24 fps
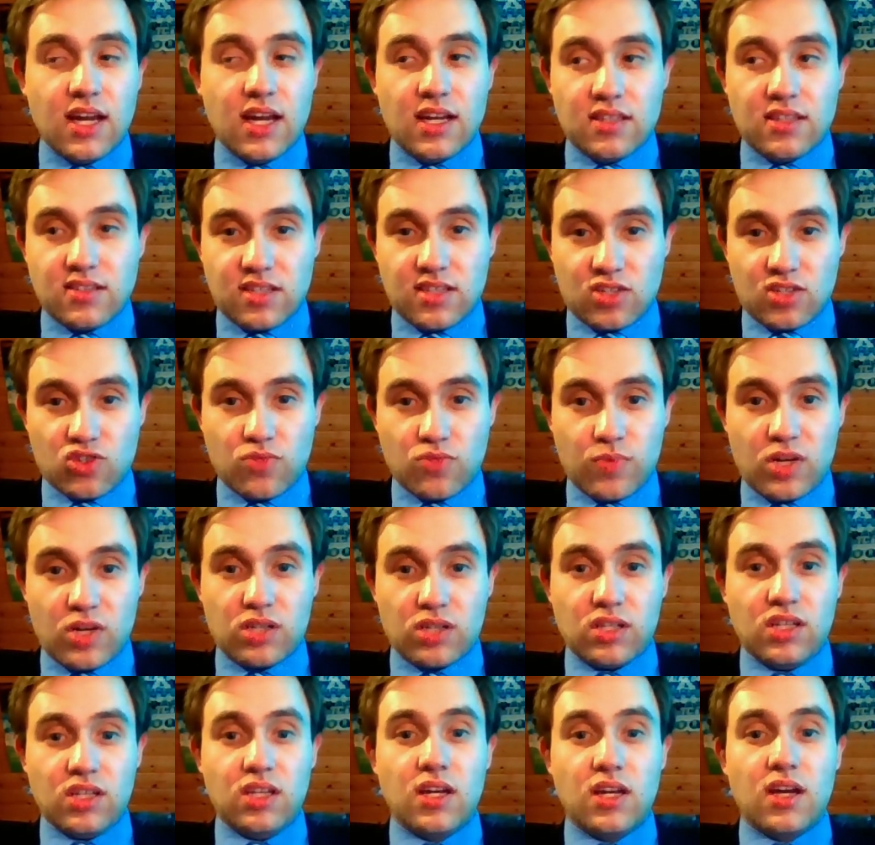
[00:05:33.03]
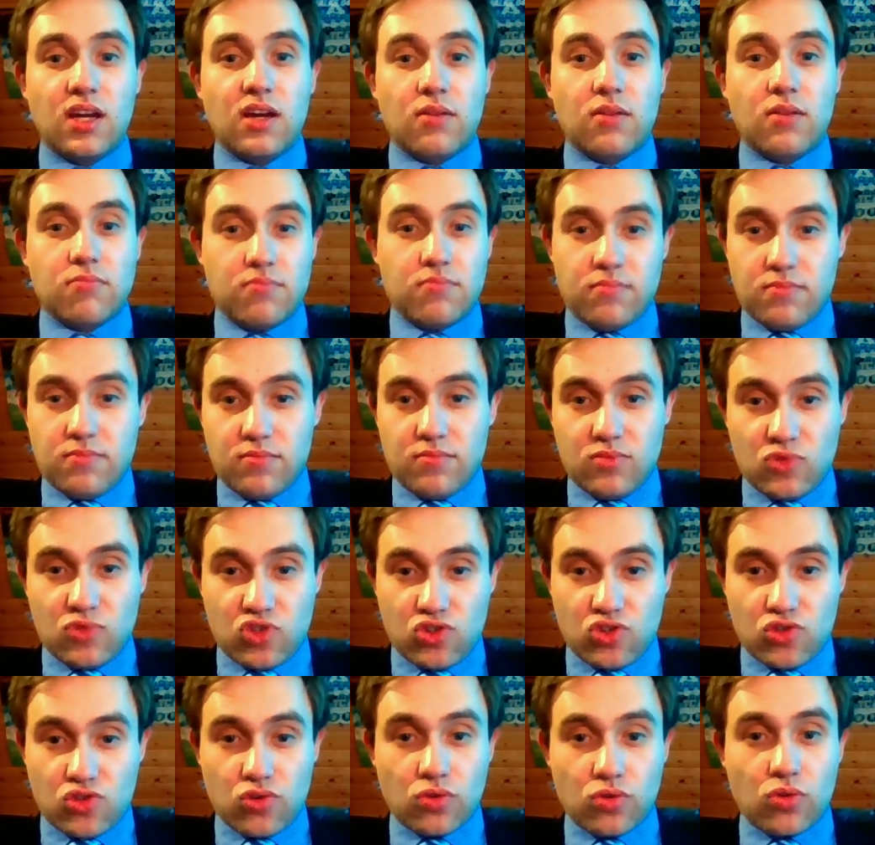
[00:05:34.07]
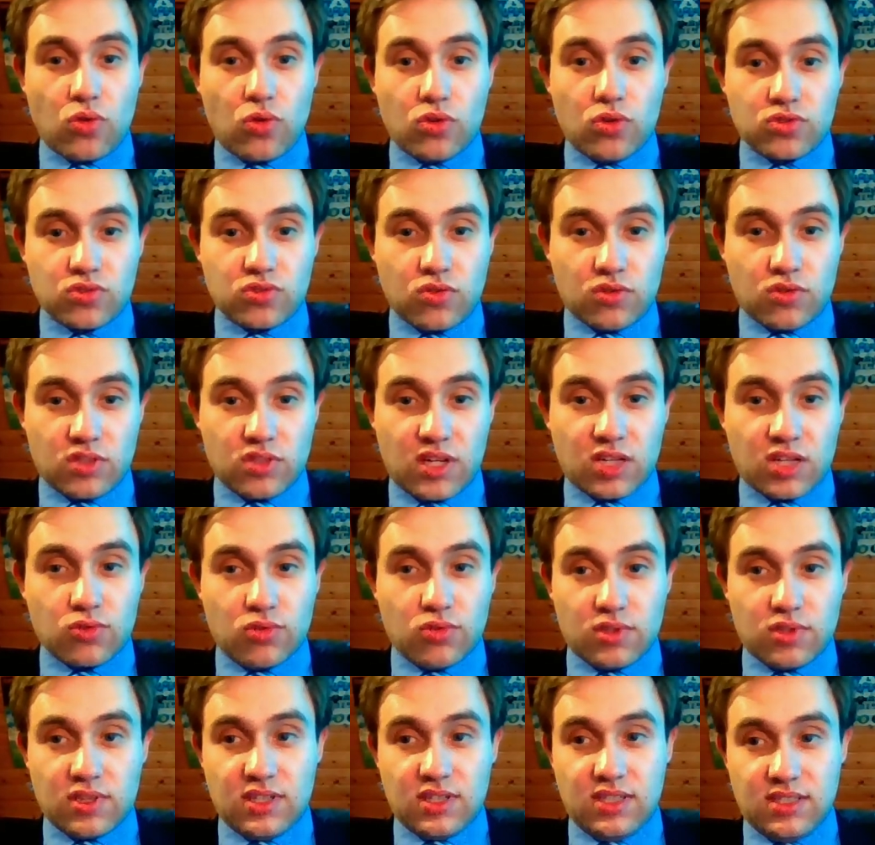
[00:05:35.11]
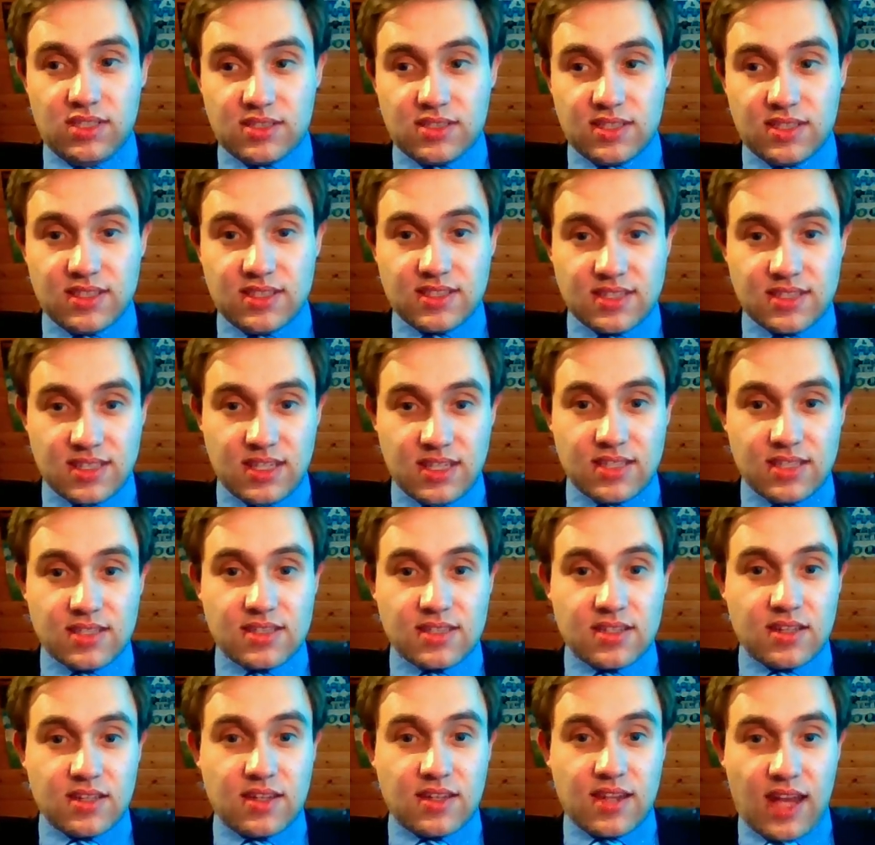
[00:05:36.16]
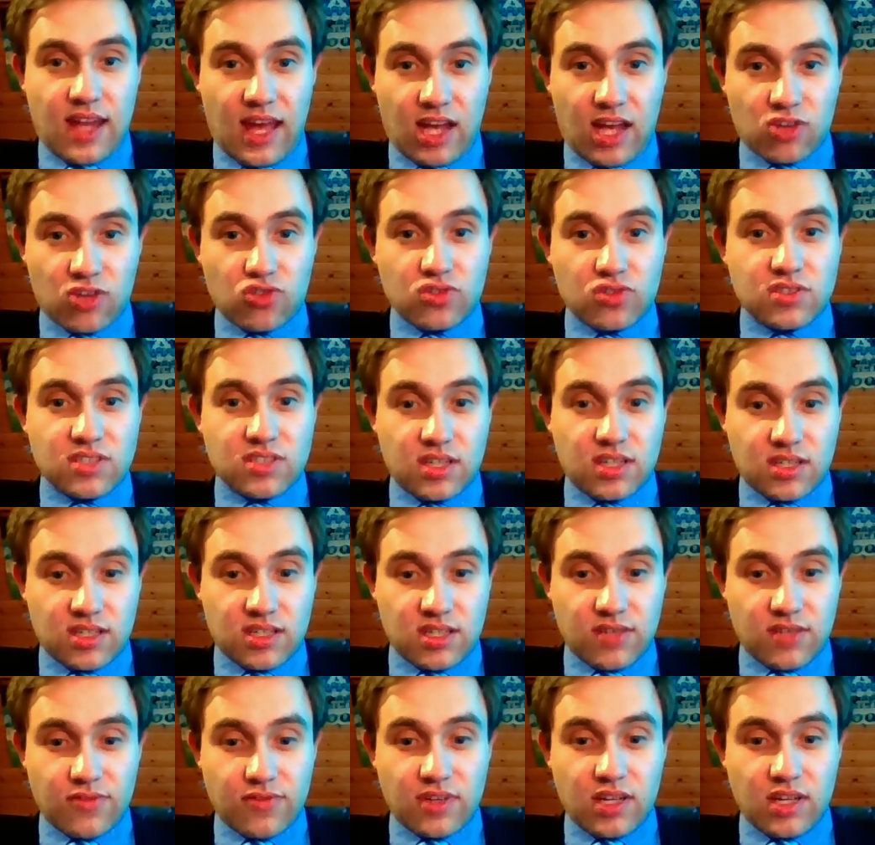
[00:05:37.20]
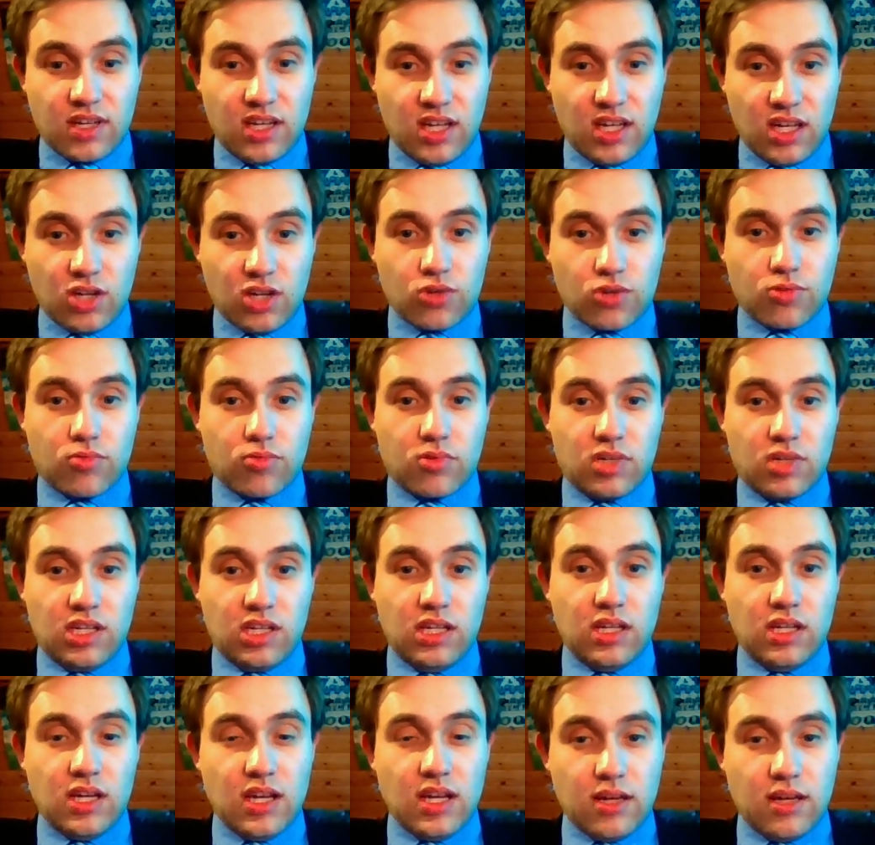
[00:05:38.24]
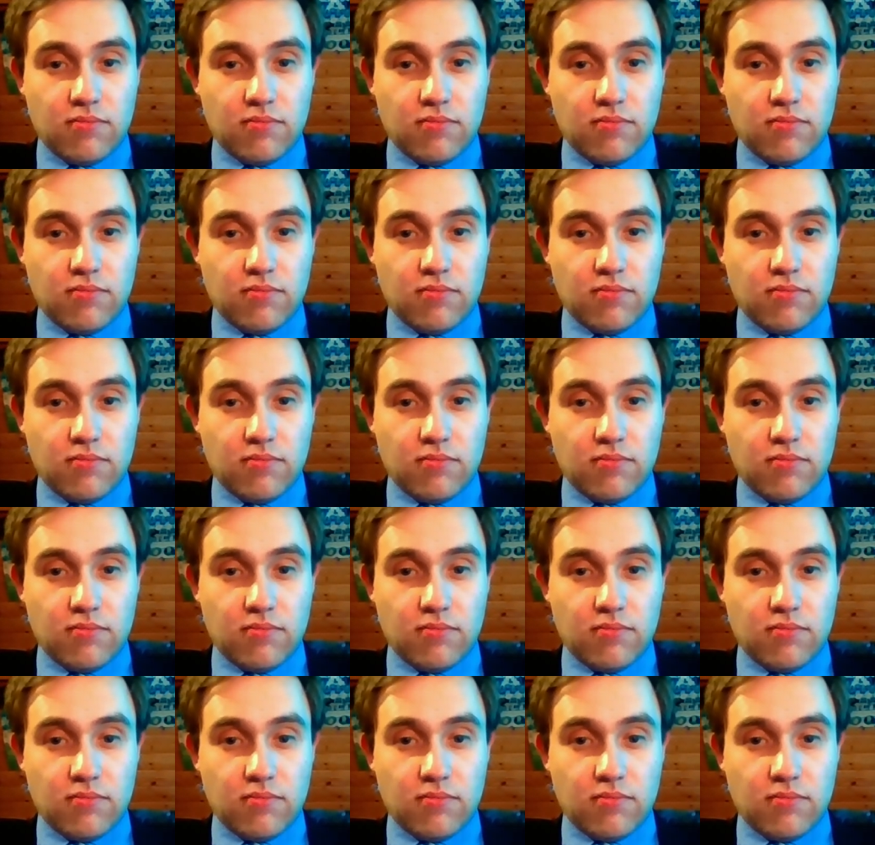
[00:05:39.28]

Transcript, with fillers: And such a body should also conduct or at least assist an actual scientific inquiry